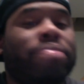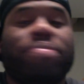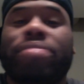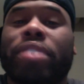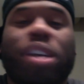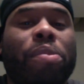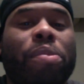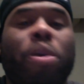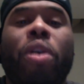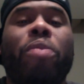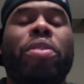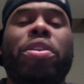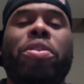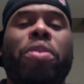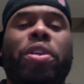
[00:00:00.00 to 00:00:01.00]
come on,
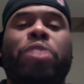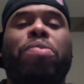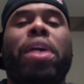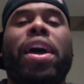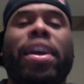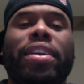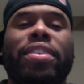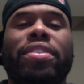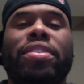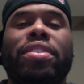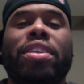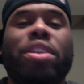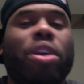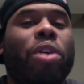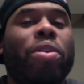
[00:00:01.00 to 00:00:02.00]
what do you expect? You know,